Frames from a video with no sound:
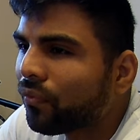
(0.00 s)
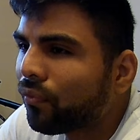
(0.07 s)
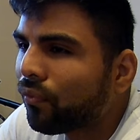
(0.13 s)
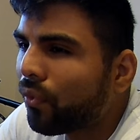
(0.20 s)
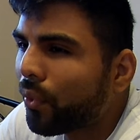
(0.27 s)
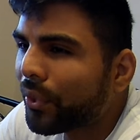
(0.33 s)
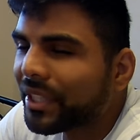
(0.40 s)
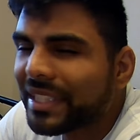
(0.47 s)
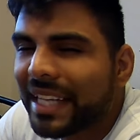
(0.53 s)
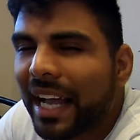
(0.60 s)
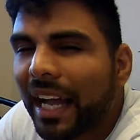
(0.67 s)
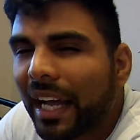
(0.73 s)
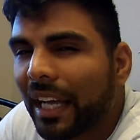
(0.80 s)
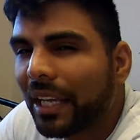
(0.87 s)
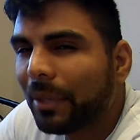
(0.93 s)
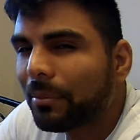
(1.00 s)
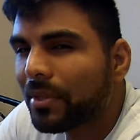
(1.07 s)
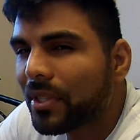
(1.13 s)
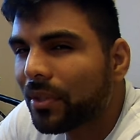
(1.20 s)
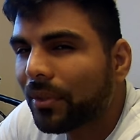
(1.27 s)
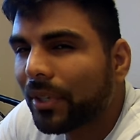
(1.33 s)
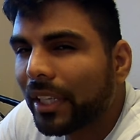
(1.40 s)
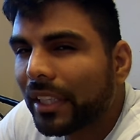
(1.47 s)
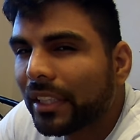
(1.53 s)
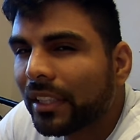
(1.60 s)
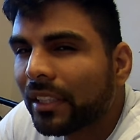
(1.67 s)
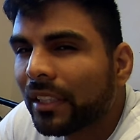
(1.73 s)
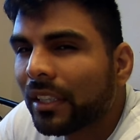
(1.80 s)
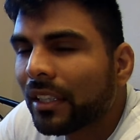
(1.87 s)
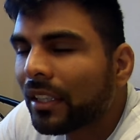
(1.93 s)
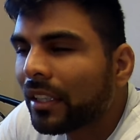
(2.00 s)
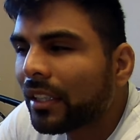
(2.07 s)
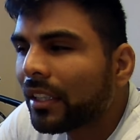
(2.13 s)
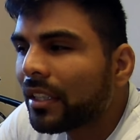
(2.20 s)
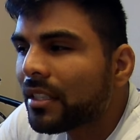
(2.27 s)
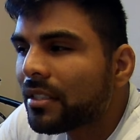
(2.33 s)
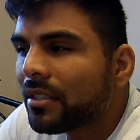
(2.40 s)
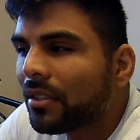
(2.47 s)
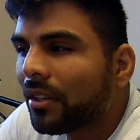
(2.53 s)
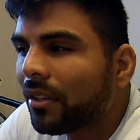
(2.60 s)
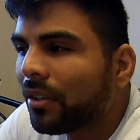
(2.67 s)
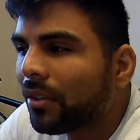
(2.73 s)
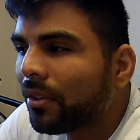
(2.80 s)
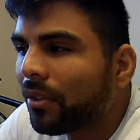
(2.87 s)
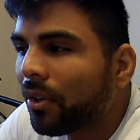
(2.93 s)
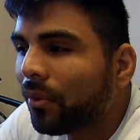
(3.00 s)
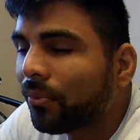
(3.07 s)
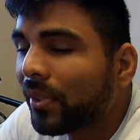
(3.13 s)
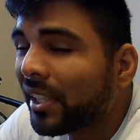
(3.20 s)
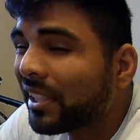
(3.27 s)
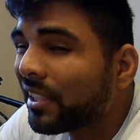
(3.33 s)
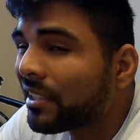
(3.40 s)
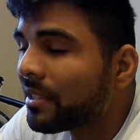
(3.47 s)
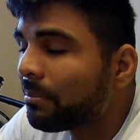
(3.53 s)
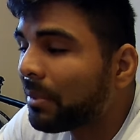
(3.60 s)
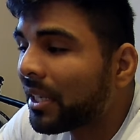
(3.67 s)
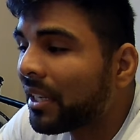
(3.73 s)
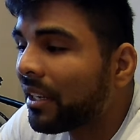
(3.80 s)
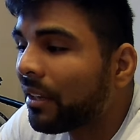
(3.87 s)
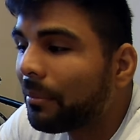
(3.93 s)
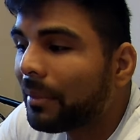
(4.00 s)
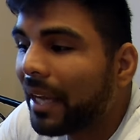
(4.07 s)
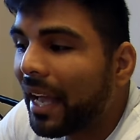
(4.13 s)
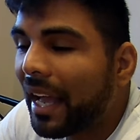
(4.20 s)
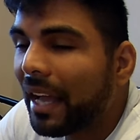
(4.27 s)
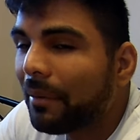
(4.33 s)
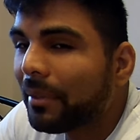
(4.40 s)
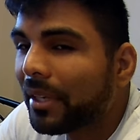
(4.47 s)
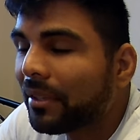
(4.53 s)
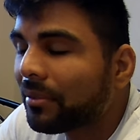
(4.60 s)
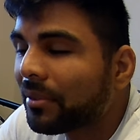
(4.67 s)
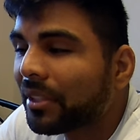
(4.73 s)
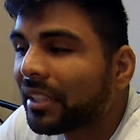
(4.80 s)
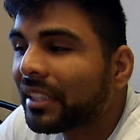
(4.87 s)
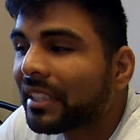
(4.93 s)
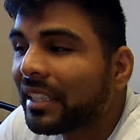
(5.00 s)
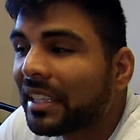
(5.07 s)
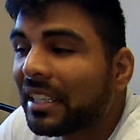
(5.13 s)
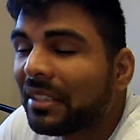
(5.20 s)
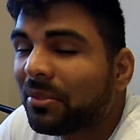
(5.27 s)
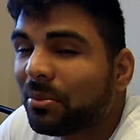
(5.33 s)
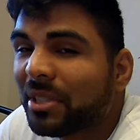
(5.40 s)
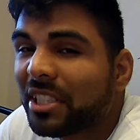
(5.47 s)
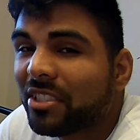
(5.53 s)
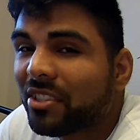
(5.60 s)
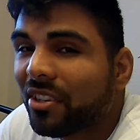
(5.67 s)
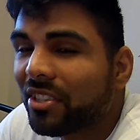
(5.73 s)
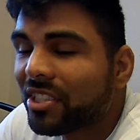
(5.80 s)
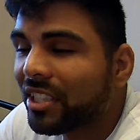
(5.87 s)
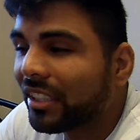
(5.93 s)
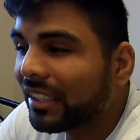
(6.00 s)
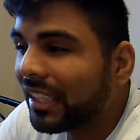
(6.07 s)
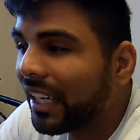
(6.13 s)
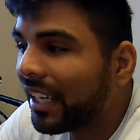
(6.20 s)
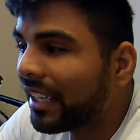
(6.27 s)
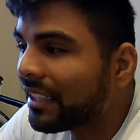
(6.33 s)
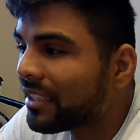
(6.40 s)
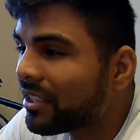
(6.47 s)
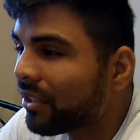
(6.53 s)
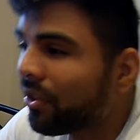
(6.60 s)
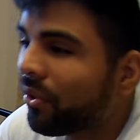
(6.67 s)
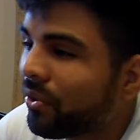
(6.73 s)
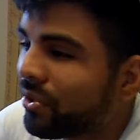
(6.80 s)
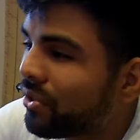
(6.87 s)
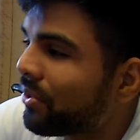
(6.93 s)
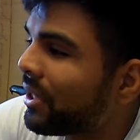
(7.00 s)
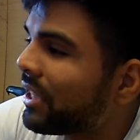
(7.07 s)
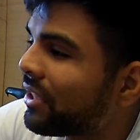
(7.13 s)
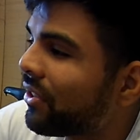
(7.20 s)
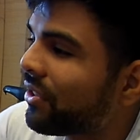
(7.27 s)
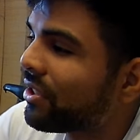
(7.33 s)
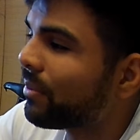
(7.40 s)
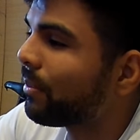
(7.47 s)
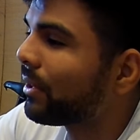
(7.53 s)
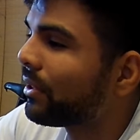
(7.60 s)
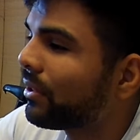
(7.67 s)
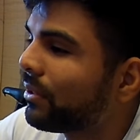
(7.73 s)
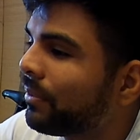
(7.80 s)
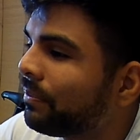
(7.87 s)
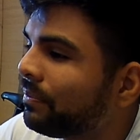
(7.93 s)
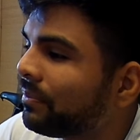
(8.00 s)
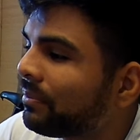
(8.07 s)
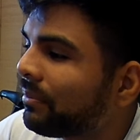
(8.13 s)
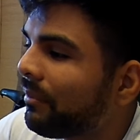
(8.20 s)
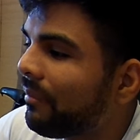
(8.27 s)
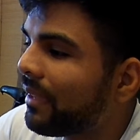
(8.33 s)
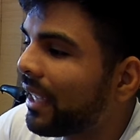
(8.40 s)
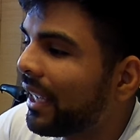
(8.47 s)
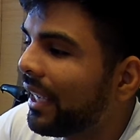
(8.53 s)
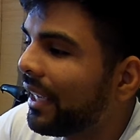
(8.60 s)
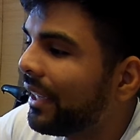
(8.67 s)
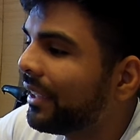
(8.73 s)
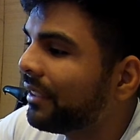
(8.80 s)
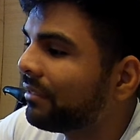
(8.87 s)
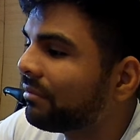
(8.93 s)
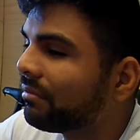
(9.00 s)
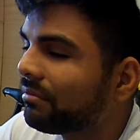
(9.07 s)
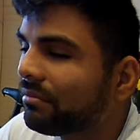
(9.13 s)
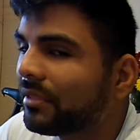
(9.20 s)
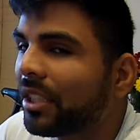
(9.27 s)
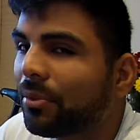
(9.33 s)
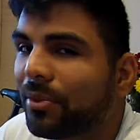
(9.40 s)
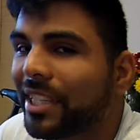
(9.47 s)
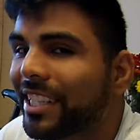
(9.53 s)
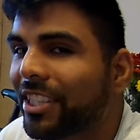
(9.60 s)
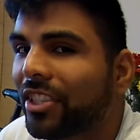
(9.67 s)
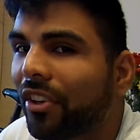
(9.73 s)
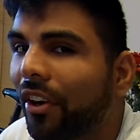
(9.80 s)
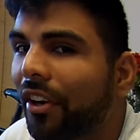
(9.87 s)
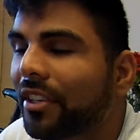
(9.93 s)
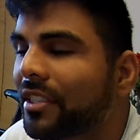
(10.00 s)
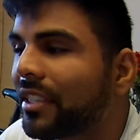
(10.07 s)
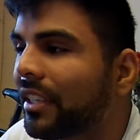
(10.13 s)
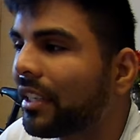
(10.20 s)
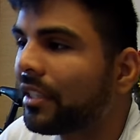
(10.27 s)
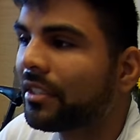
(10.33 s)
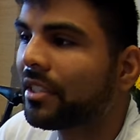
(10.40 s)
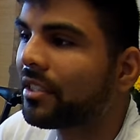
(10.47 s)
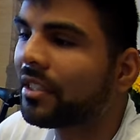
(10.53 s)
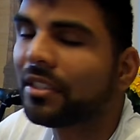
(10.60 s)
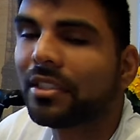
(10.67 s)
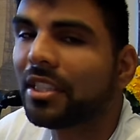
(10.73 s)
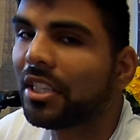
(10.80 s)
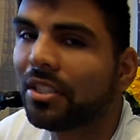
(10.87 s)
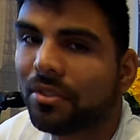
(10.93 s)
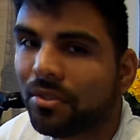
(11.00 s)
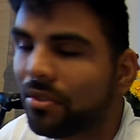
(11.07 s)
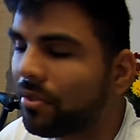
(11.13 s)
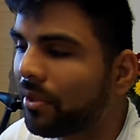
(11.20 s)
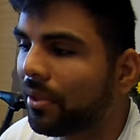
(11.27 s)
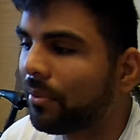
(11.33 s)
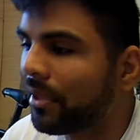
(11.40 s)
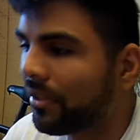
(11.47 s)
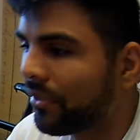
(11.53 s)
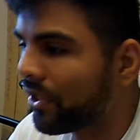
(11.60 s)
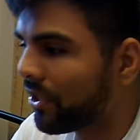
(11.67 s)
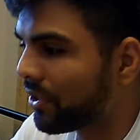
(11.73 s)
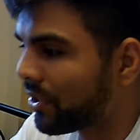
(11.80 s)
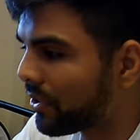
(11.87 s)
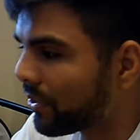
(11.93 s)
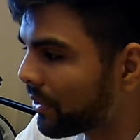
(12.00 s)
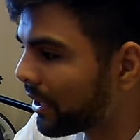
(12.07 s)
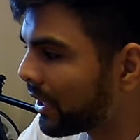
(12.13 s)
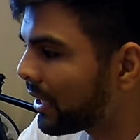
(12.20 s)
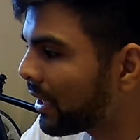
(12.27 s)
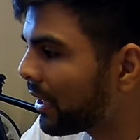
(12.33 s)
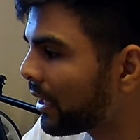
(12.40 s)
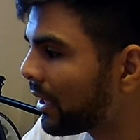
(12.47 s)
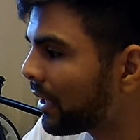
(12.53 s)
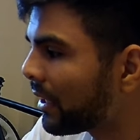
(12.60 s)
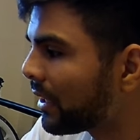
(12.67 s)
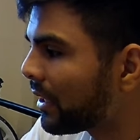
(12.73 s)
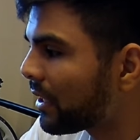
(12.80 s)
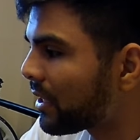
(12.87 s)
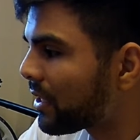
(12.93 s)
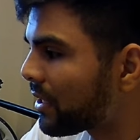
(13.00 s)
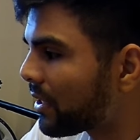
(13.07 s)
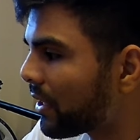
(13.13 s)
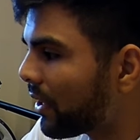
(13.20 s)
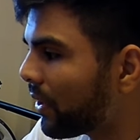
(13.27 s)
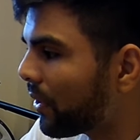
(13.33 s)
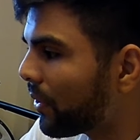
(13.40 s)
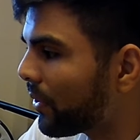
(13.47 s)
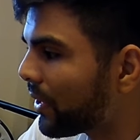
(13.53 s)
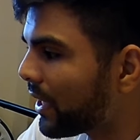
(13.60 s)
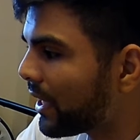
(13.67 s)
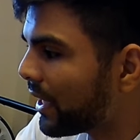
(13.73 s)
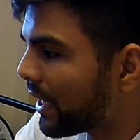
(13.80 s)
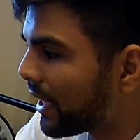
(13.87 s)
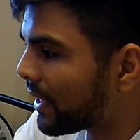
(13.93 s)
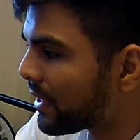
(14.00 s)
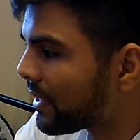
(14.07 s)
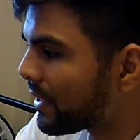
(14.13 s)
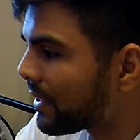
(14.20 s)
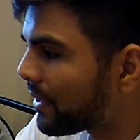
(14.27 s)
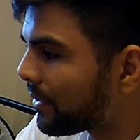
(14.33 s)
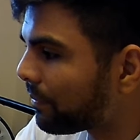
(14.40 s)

4 times already. So hopefully it doesn't become a habit where it restarts a lot, so the whole screen turns blue and it restarts and it just continues doing whatever you're doing. So yes.